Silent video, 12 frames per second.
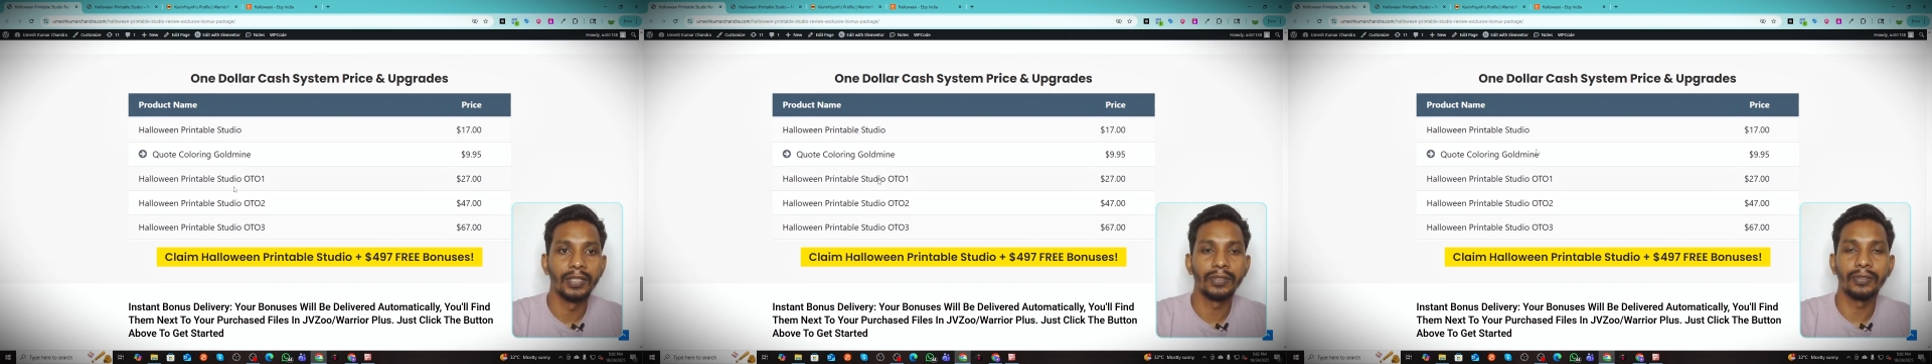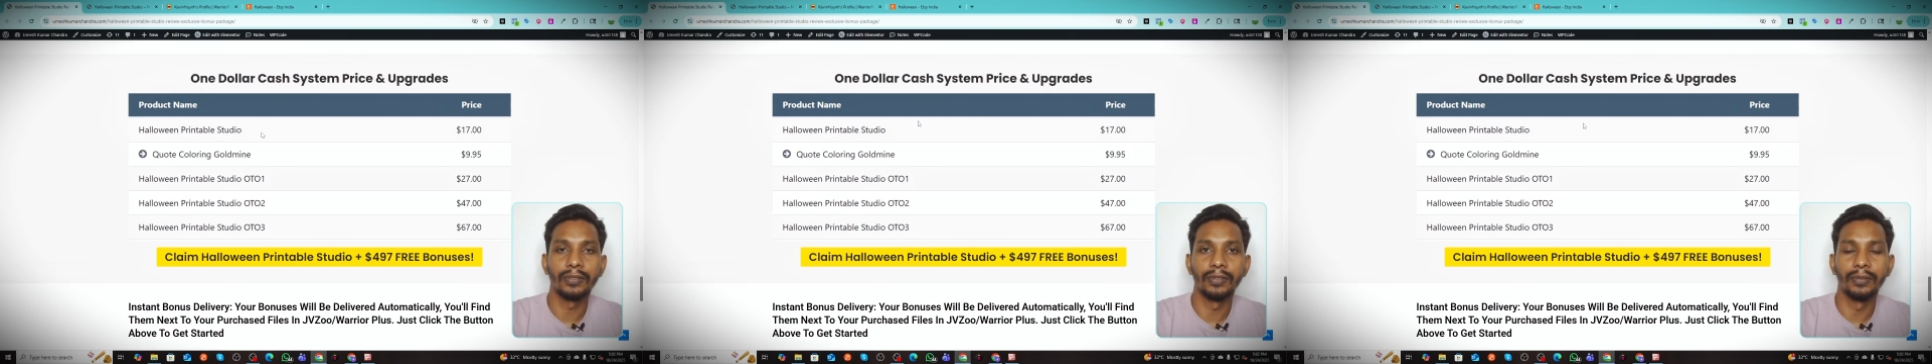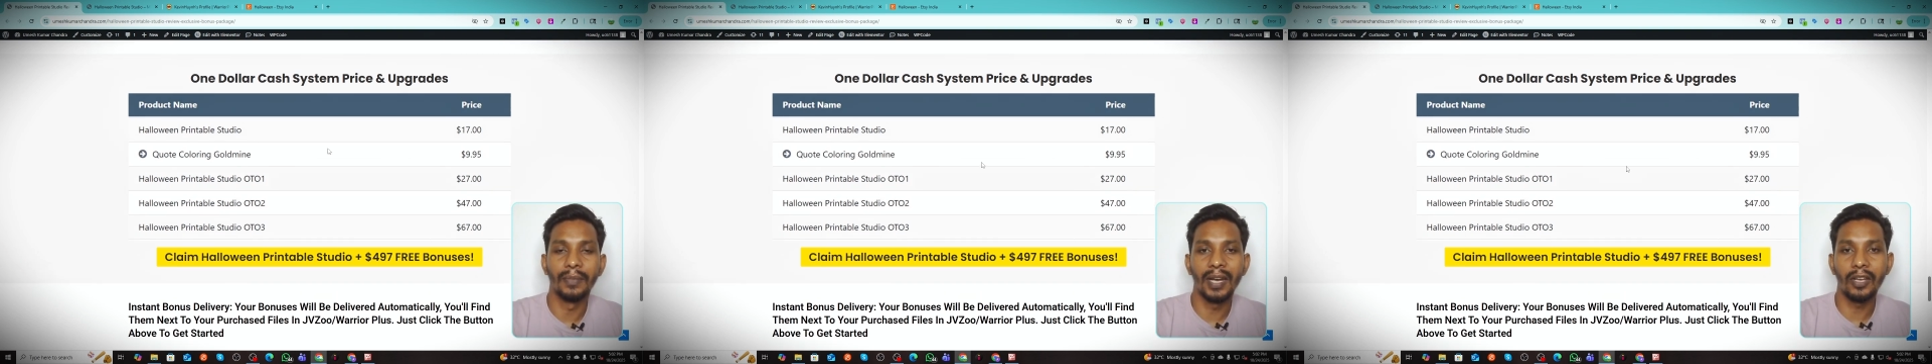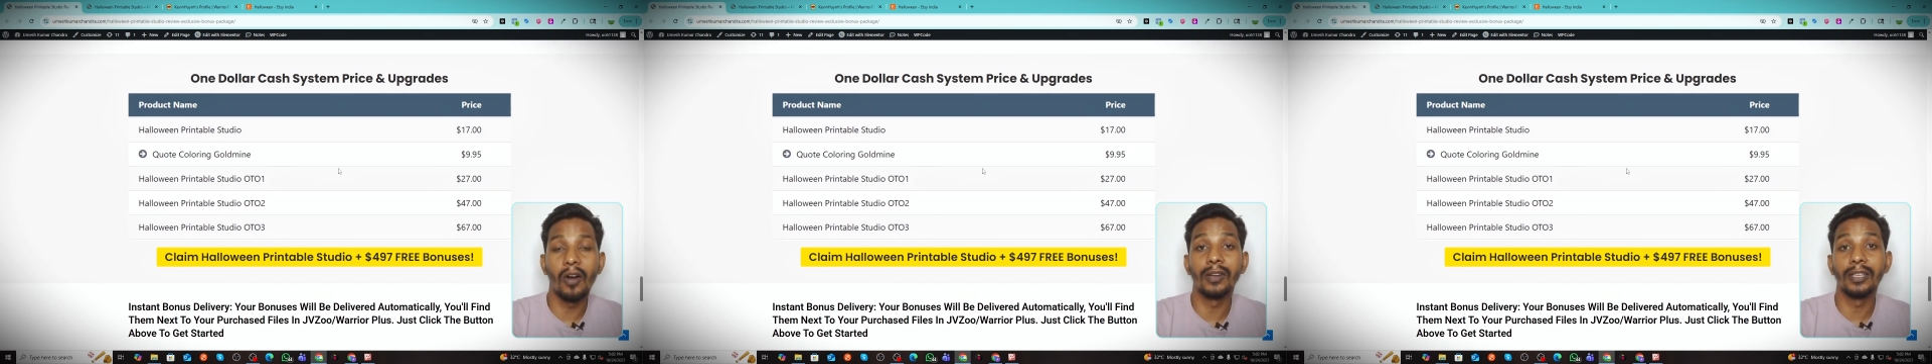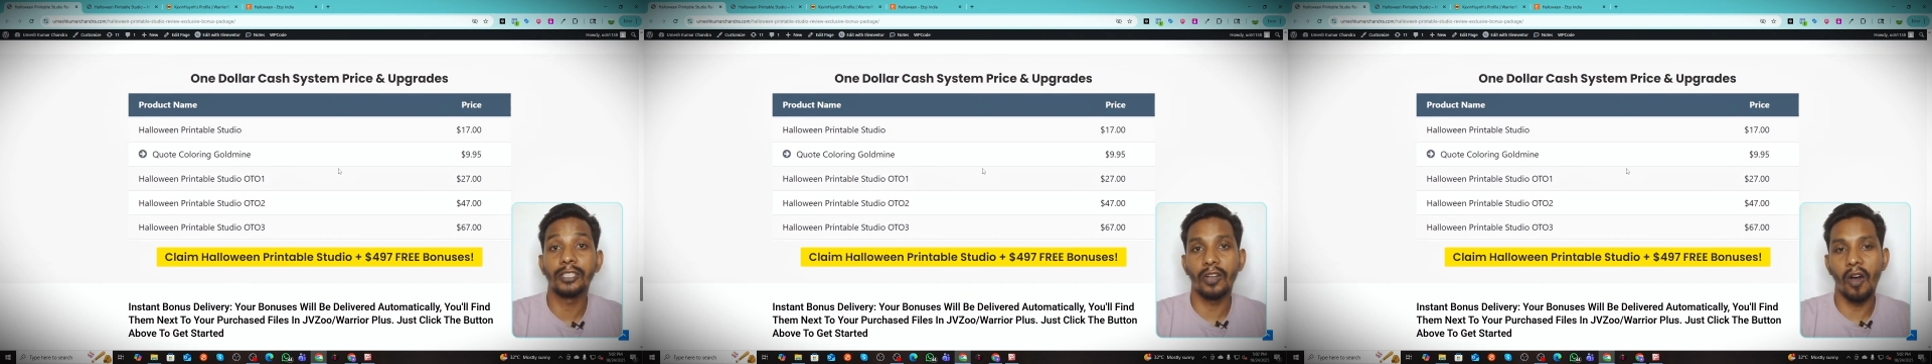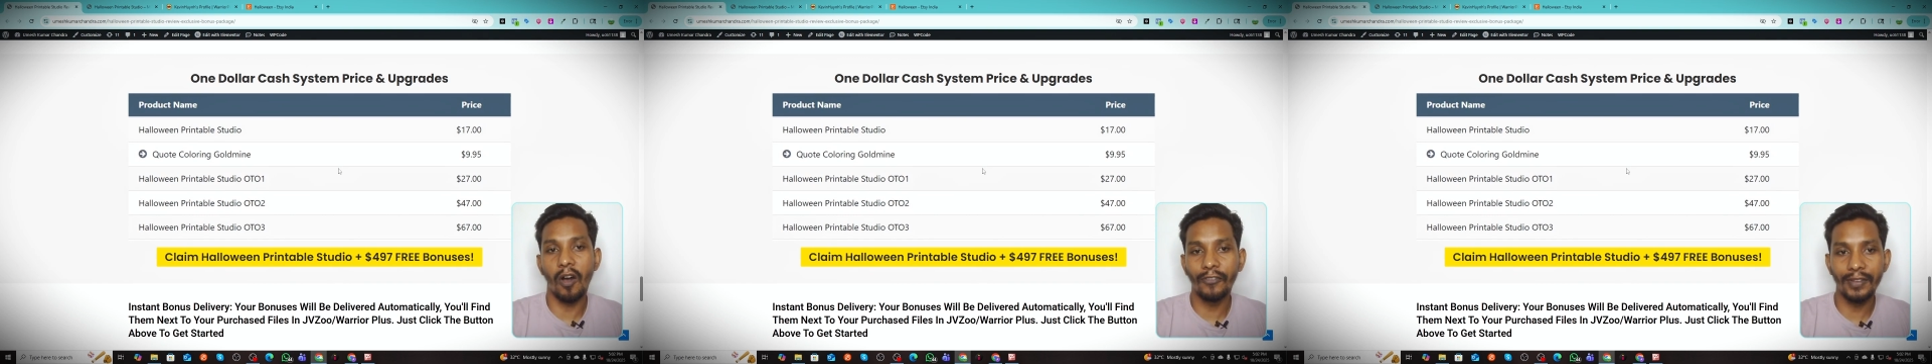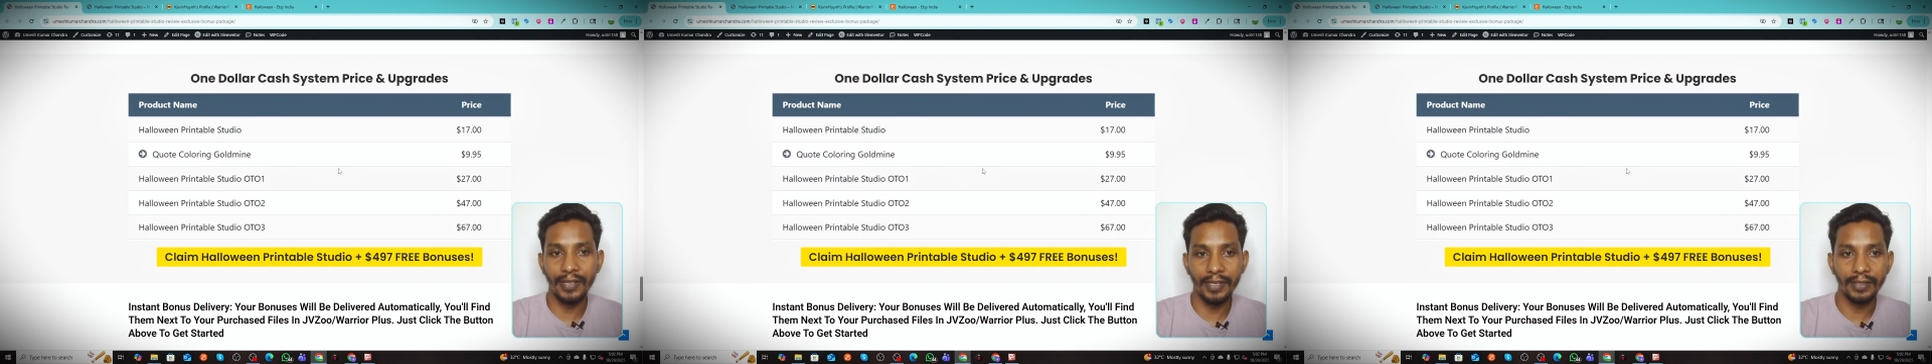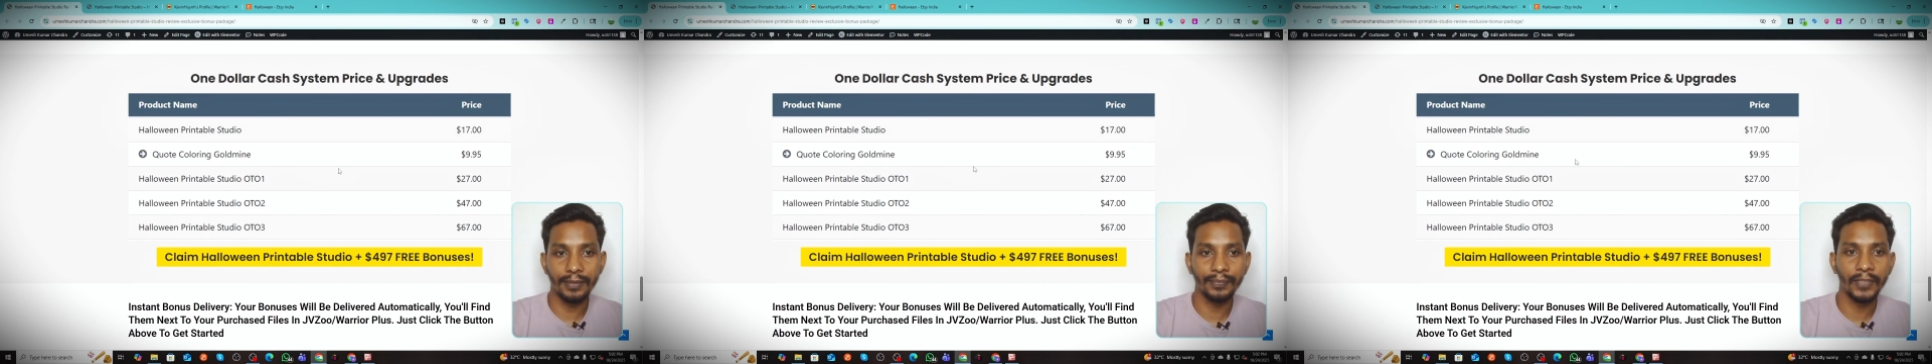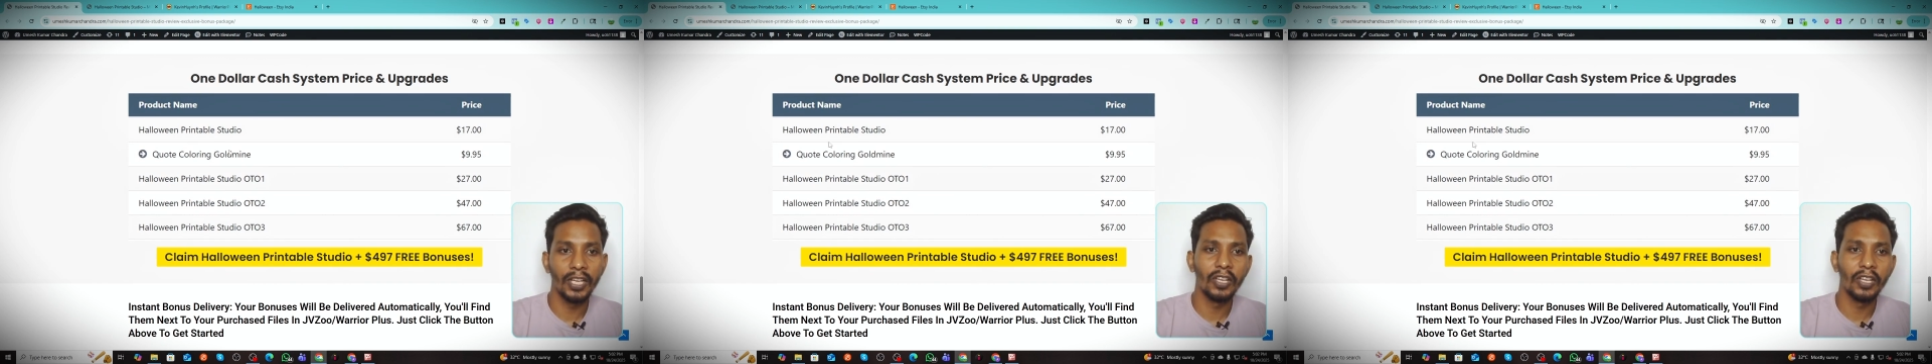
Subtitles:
So my honest opinion,